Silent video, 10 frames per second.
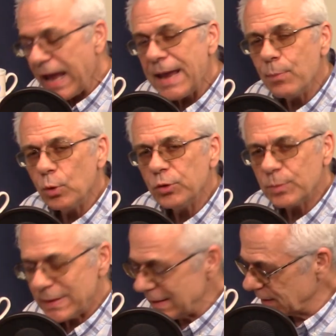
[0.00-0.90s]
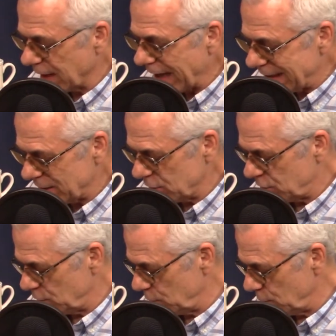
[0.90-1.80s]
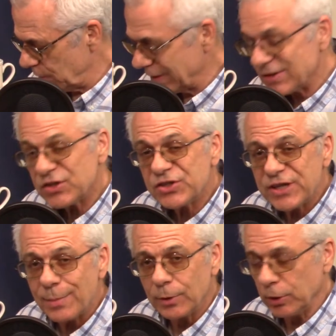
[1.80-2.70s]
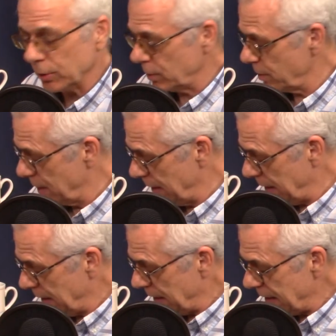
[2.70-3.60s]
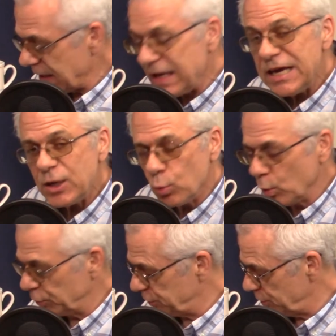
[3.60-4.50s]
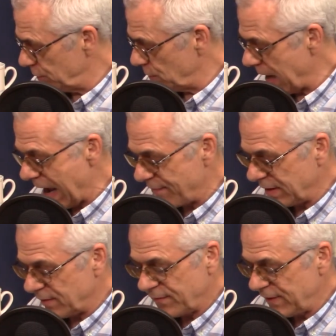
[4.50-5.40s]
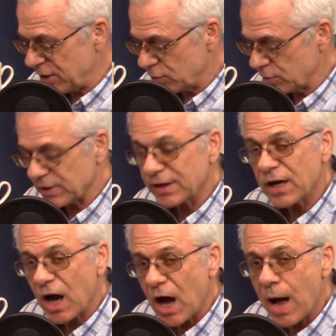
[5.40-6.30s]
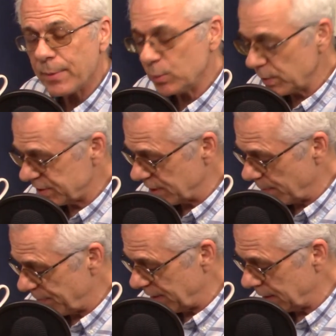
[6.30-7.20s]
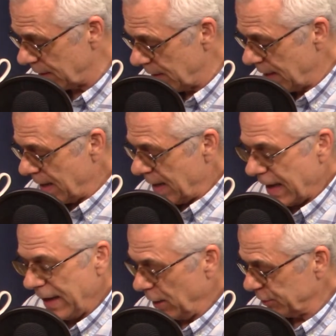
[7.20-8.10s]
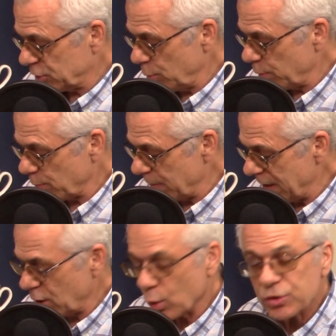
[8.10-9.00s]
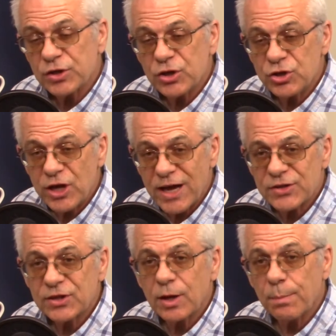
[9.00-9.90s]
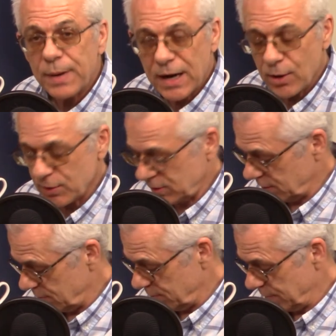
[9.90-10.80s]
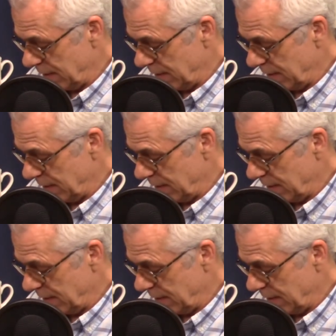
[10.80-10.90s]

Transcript: Able to be likened to, similar, equal to, having features in common with something else to permit or suggest comparison.